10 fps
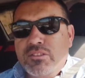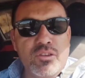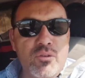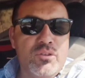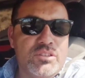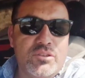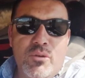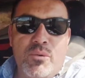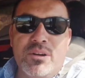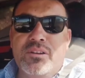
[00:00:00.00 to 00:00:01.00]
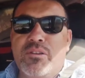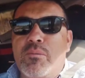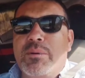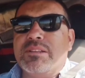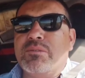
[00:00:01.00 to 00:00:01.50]
It's no wonder
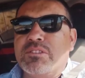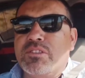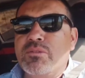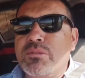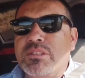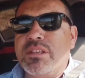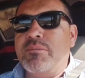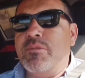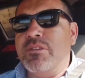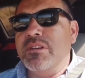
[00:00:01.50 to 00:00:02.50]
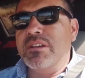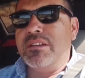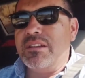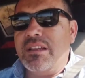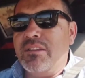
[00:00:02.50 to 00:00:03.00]
nobody wants to do this anymore.
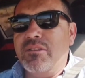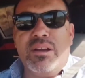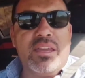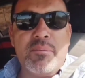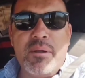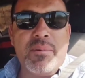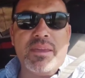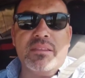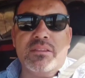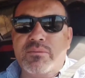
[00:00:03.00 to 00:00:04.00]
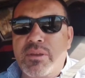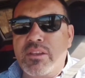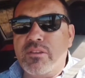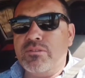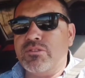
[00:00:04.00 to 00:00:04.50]
And you know, I keep on making these
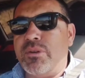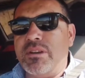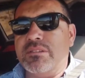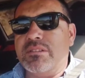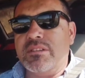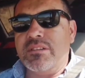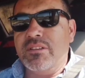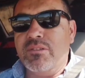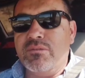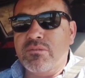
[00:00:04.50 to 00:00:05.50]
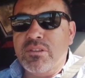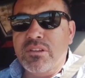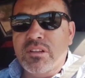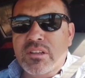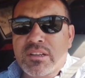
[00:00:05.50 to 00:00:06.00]
videos trying to, you know,
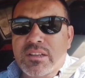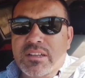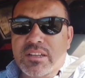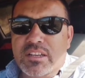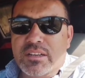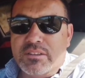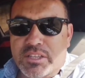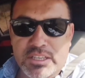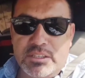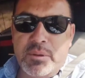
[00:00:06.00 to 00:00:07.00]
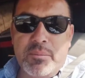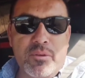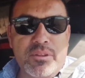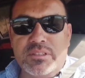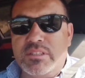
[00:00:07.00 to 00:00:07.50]
teach
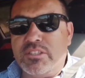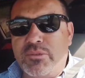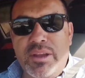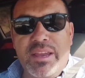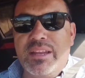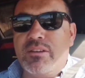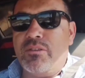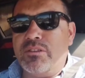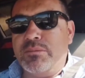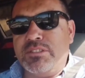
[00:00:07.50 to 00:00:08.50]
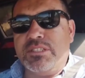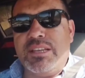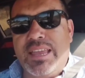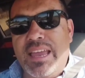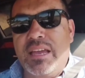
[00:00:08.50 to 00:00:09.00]
people this trade, or as much
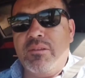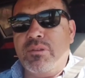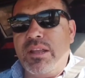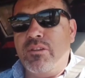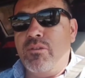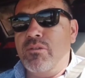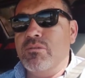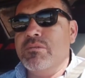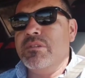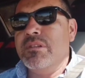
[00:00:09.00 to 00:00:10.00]
as I can, what I know.